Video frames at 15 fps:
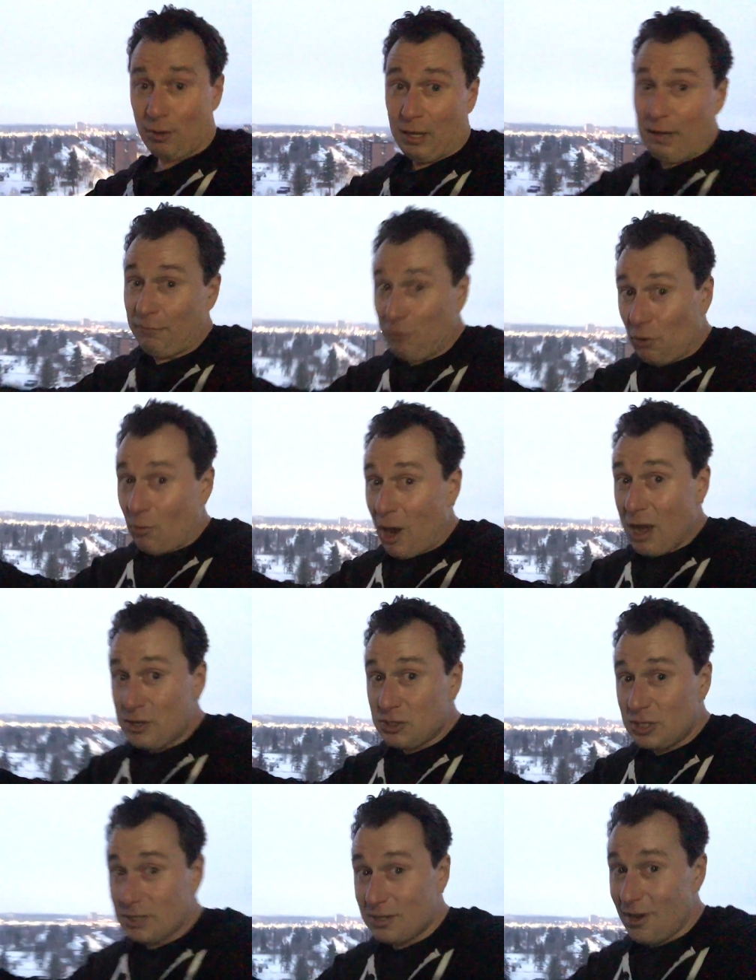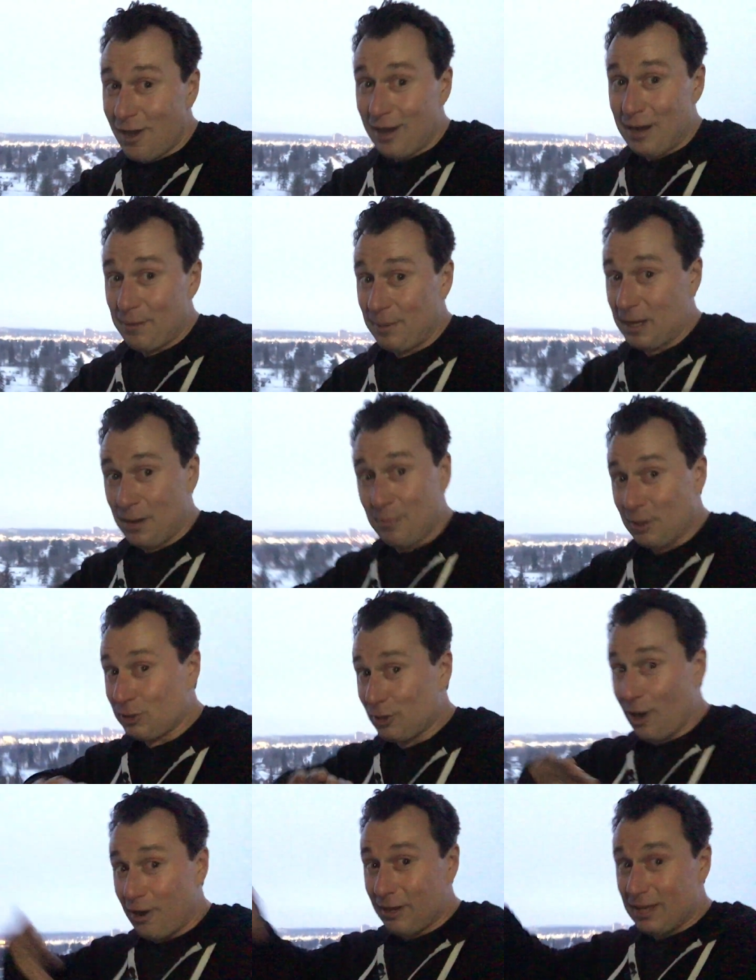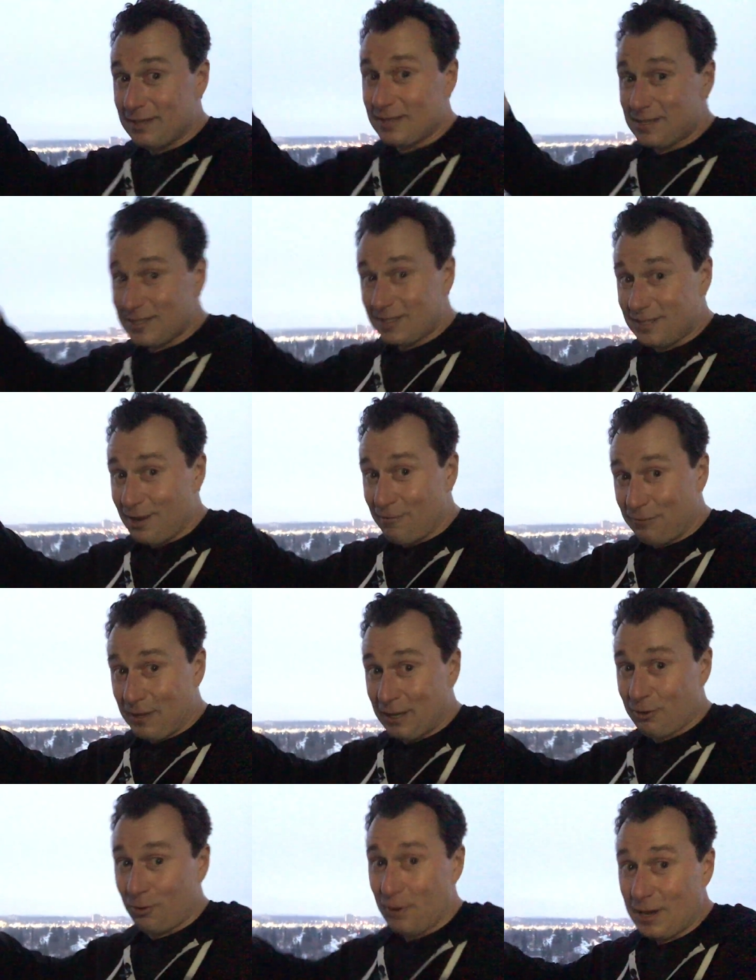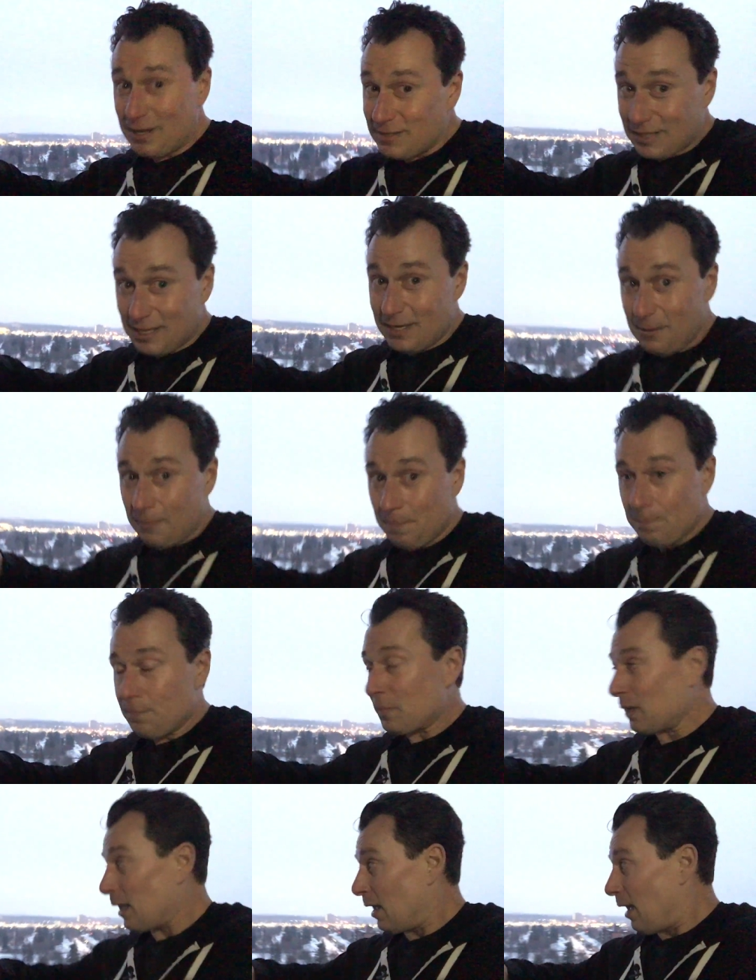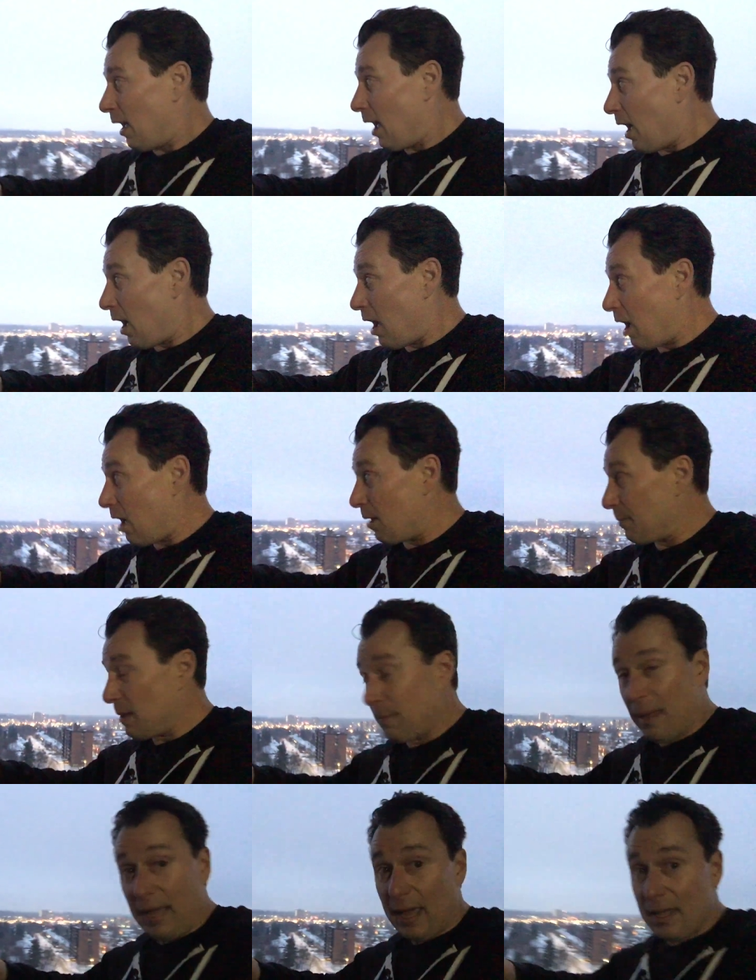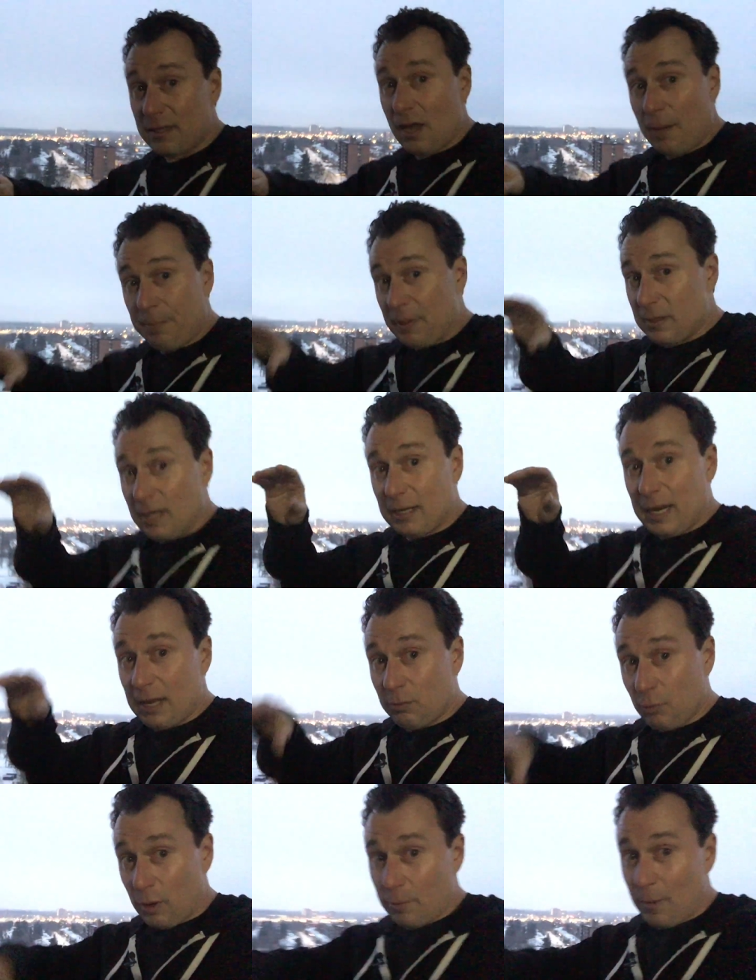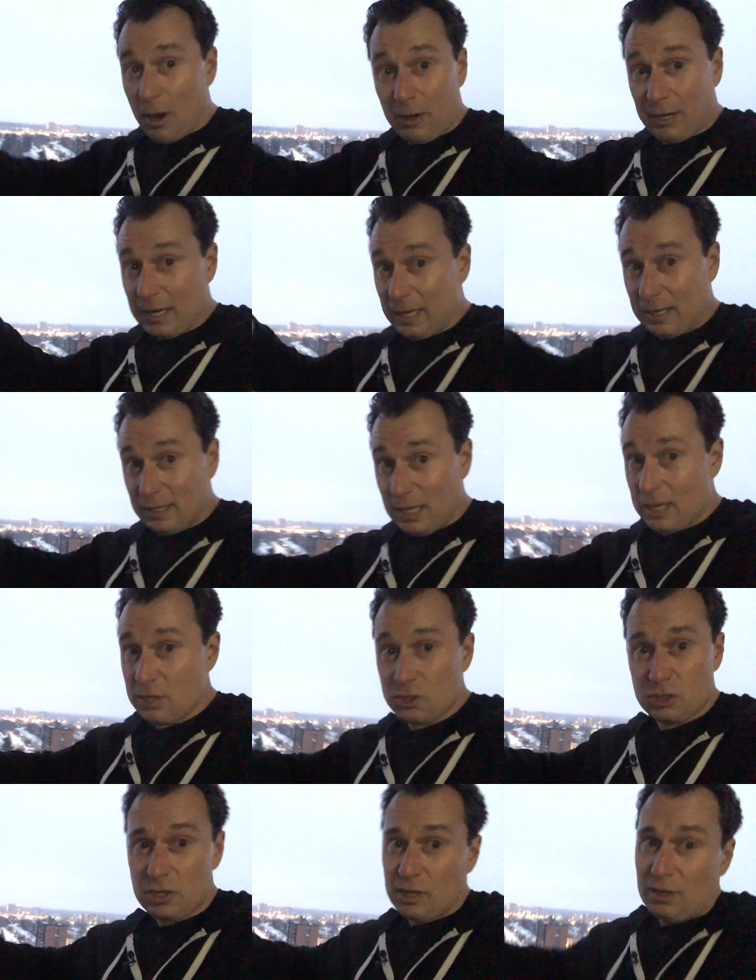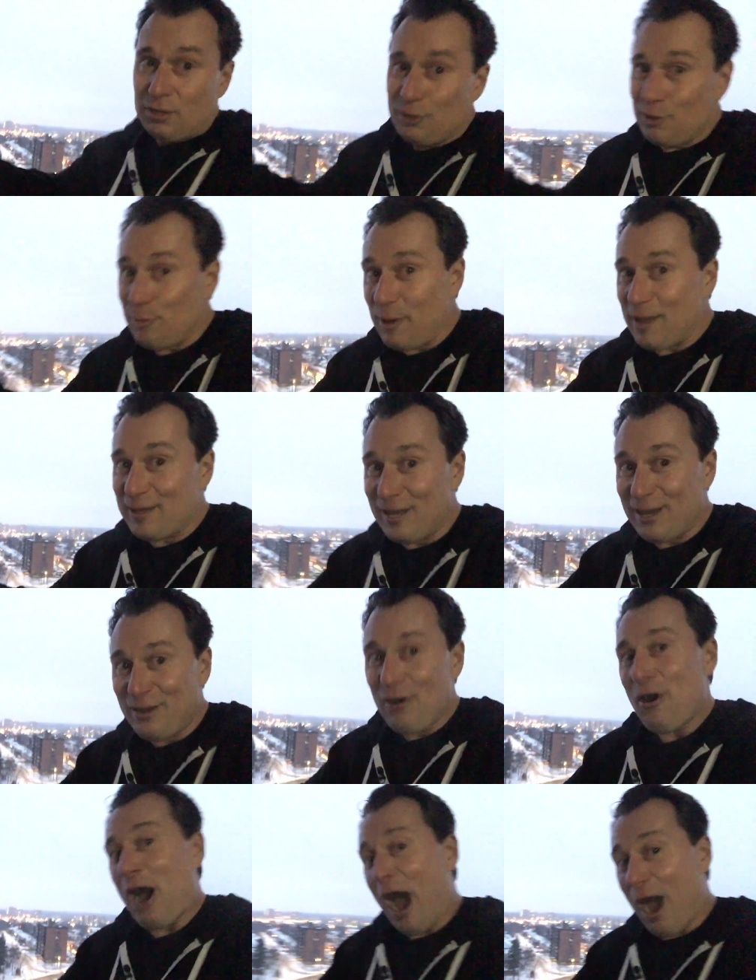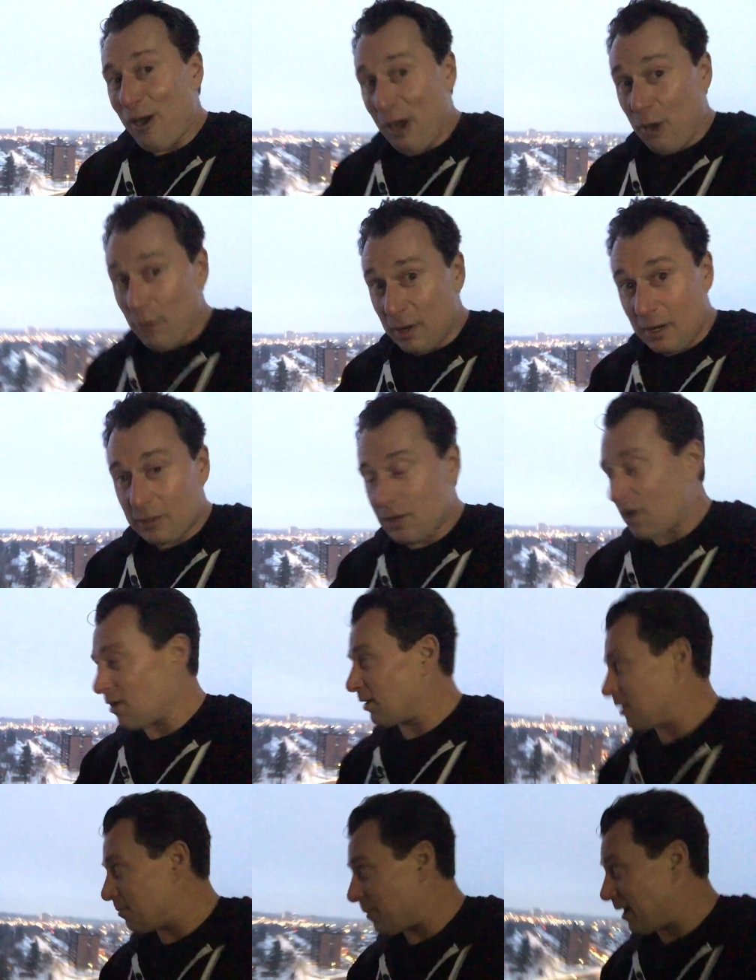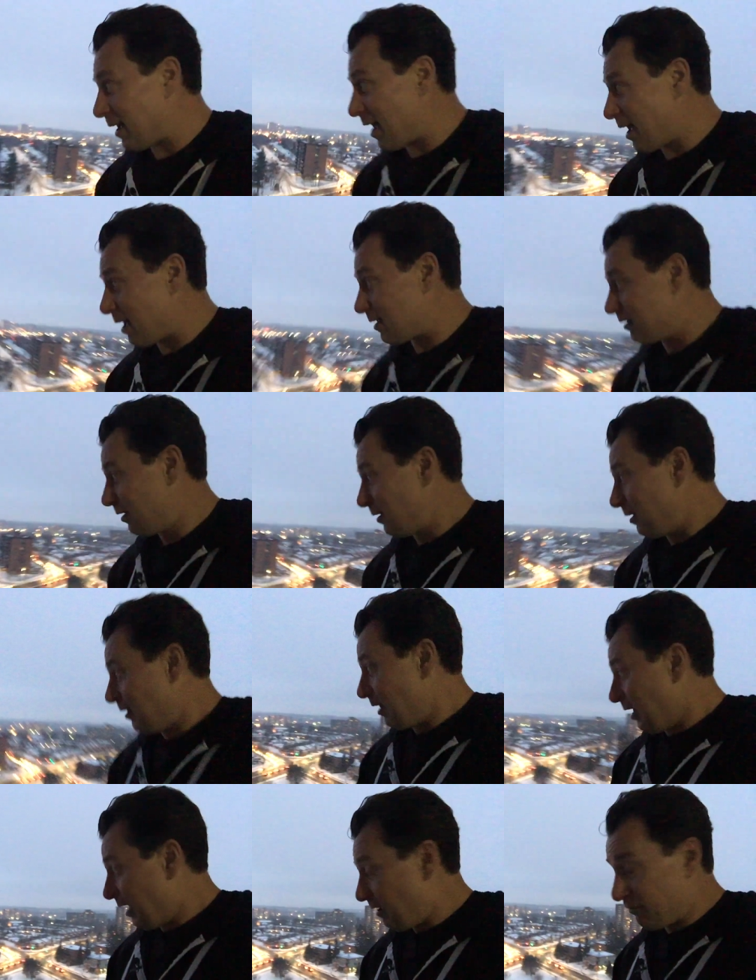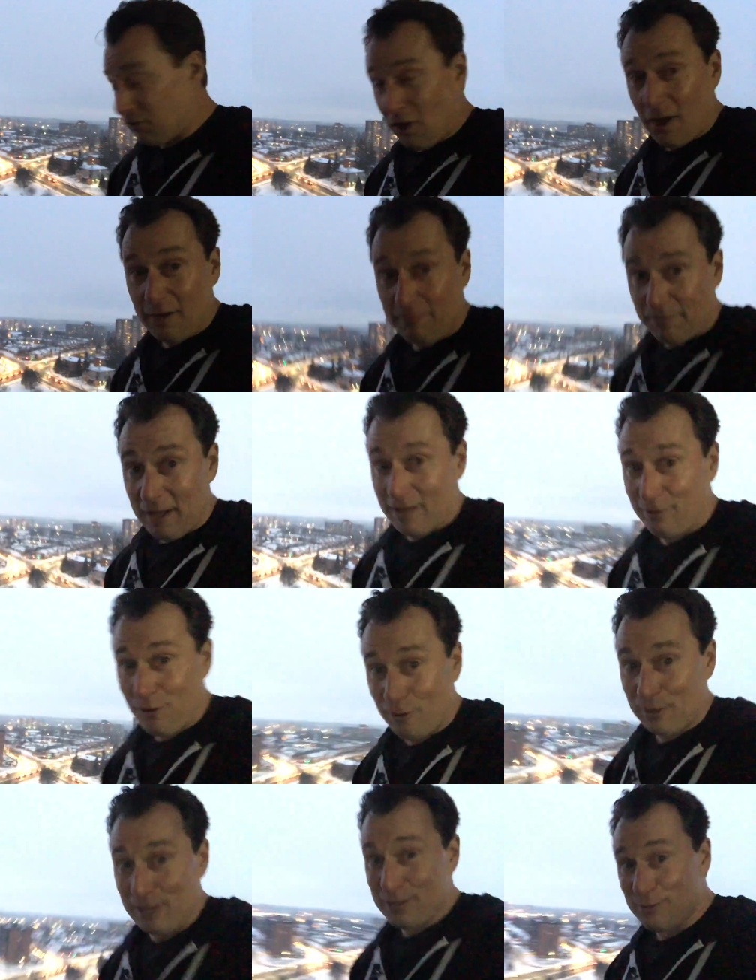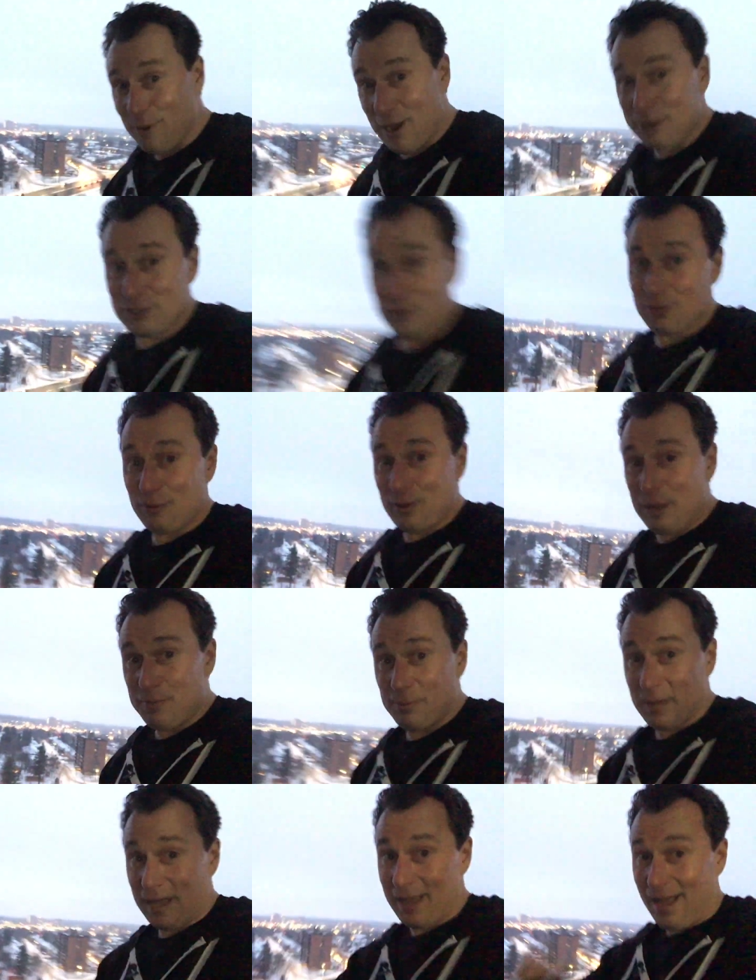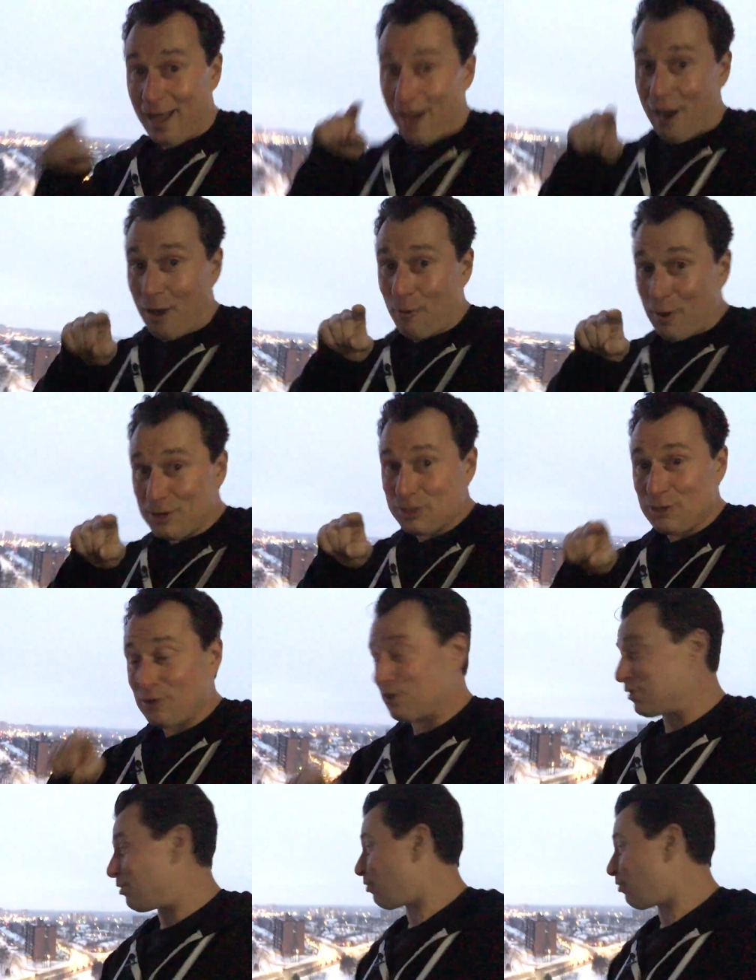if you're watching, Todd, I mean, I'm going to target this stuff like crazy. Um, it may end up in the network marketing niche, depending how I want to target my ad. If Todd Falcone is watching the replay, I want you to